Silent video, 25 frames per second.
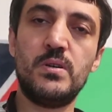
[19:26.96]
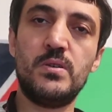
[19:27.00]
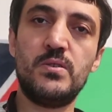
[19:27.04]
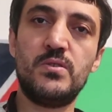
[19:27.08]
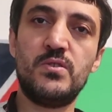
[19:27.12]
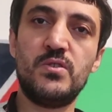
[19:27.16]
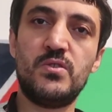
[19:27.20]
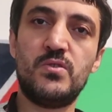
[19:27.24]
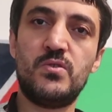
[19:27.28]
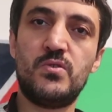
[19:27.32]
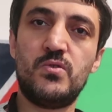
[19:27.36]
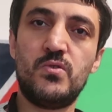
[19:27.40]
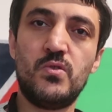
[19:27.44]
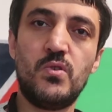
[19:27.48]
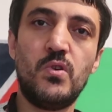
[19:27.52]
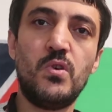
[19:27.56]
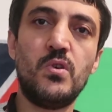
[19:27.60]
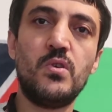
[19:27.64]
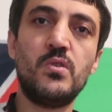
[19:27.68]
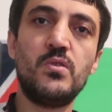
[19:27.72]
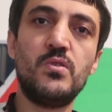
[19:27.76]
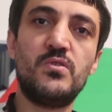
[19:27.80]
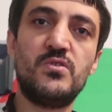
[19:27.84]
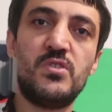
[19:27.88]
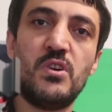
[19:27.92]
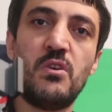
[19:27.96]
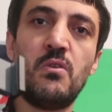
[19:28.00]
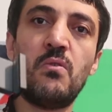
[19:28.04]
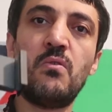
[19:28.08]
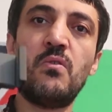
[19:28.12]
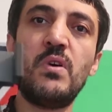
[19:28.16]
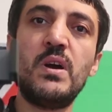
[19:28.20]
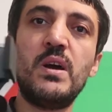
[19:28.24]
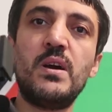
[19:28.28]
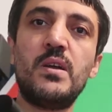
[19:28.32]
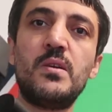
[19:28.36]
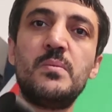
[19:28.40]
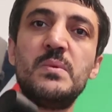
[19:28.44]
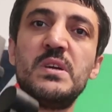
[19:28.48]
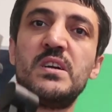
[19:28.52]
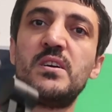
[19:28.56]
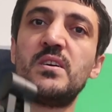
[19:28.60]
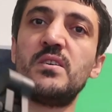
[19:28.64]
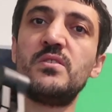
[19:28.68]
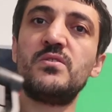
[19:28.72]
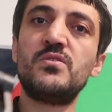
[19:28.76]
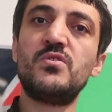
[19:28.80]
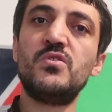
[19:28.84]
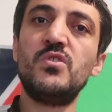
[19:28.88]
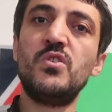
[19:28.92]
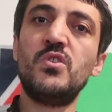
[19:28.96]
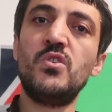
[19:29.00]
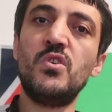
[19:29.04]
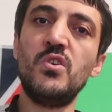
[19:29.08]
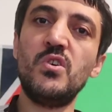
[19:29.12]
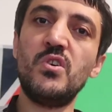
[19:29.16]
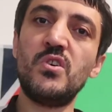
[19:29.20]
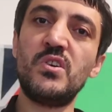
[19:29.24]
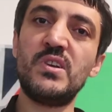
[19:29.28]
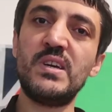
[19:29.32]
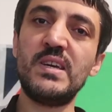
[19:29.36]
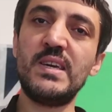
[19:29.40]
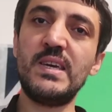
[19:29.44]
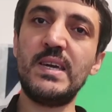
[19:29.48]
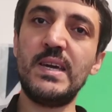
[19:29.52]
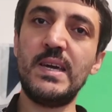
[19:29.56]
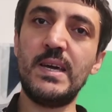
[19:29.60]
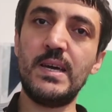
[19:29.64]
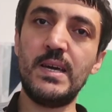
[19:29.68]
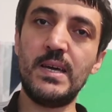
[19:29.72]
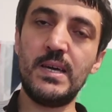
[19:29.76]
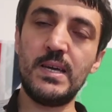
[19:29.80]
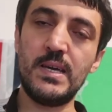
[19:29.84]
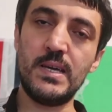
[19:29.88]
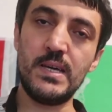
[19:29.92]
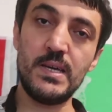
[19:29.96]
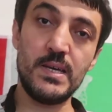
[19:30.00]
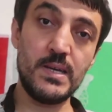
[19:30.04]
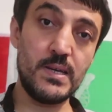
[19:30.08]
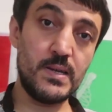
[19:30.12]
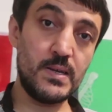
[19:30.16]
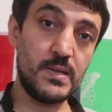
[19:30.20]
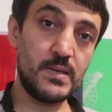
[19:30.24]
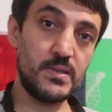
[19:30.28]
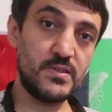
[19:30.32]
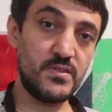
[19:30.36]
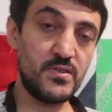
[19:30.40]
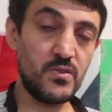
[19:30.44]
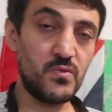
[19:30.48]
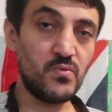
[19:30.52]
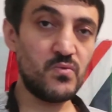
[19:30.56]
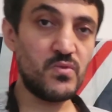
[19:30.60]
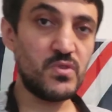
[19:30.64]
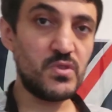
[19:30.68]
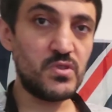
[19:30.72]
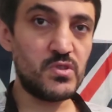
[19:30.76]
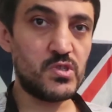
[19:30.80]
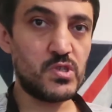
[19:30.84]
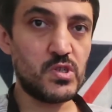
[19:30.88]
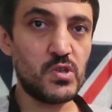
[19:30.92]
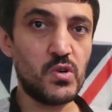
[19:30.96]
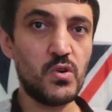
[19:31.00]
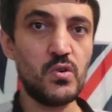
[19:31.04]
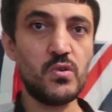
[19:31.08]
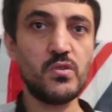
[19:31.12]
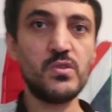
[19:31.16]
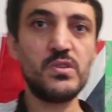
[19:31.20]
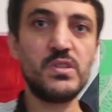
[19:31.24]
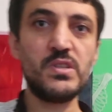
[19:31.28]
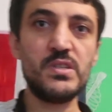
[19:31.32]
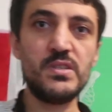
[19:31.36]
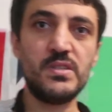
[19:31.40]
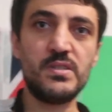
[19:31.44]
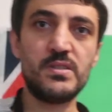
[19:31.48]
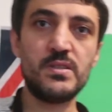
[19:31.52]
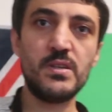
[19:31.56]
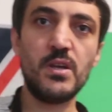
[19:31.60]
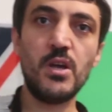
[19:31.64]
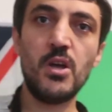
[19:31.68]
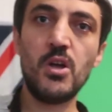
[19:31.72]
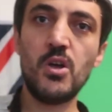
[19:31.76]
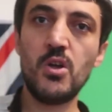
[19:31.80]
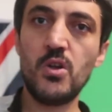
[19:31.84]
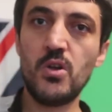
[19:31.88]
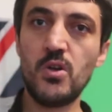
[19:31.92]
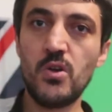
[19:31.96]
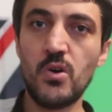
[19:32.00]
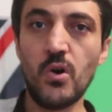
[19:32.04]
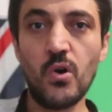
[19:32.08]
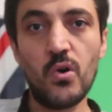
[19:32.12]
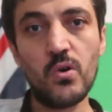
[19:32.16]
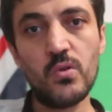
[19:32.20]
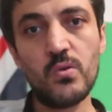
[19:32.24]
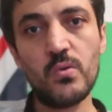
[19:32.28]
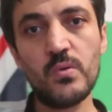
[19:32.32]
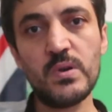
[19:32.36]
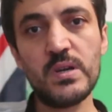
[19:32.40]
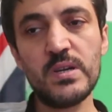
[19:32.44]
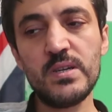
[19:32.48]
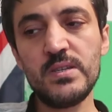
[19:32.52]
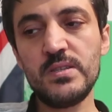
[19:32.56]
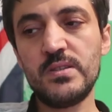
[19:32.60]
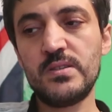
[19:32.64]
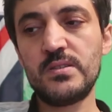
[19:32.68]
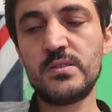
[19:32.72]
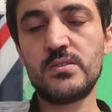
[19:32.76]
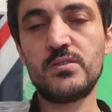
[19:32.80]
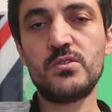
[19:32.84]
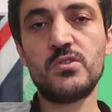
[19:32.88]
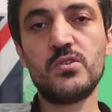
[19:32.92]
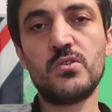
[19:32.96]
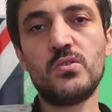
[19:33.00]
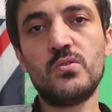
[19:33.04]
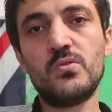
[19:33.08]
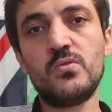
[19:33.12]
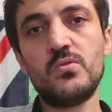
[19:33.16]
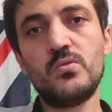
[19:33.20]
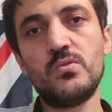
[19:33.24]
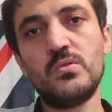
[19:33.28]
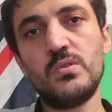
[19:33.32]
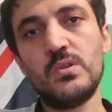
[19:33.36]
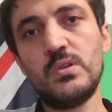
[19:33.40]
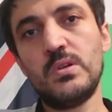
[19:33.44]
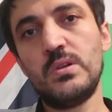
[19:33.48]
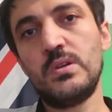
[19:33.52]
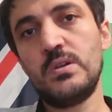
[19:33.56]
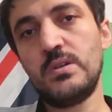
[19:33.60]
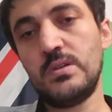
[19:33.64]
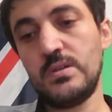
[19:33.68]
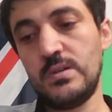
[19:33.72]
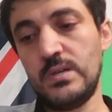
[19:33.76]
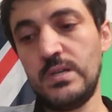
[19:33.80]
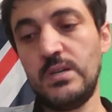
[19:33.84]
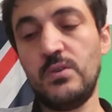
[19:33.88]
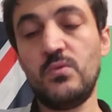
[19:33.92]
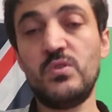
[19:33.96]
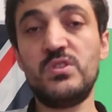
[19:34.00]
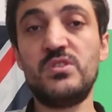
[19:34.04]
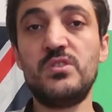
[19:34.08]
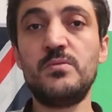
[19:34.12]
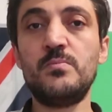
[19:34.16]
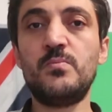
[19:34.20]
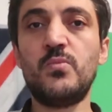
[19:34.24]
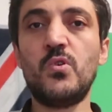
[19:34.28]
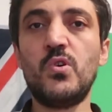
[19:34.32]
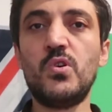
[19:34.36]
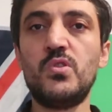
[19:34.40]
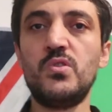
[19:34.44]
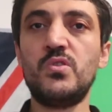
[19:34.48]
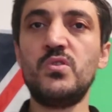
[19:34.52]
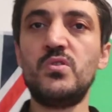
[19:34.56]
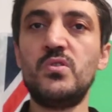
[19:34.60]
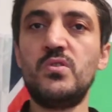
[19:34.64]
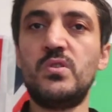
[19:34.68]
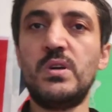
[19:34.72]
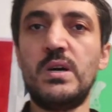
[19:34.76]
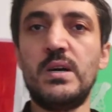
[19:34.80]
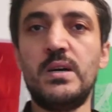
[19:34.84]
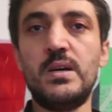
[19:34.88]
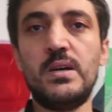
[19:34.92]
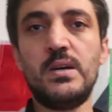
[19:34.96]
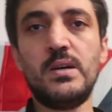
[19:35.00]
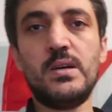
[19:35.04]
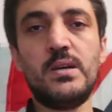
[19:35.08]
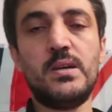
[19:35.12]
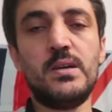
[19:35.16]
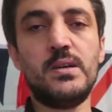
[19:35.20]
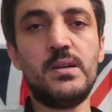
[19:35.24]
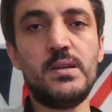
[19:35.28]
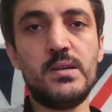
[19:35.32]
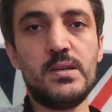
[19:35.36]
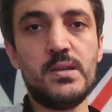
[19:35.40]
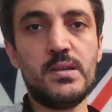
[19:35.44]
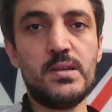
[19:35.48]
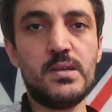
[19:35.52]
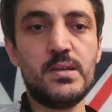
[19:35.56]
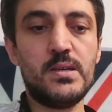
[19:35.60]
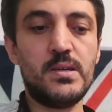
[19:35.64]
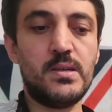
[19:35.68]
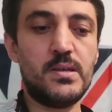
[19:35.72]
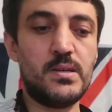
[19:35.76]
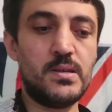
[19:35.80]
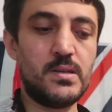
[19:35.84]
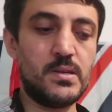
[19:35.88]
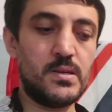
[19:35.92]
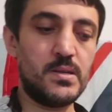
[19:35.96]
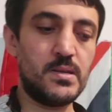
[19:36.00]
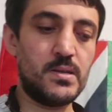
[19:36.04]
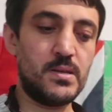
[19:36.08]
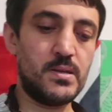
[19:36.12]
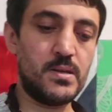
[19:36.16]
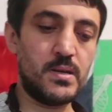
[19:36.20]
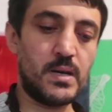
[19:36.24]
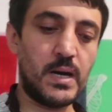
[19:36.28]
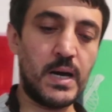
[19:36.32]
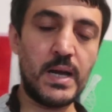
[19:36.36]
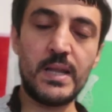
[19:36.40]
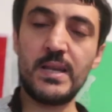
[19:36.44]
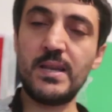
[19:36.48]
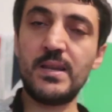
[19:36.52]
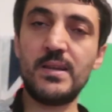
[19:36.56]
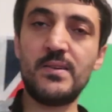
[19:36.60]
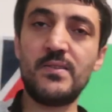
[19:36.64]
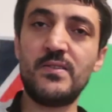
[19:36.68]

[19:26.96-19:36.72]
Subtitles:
just to hold somewhere, because you're not gonna get someone to hold this always. So it was important. I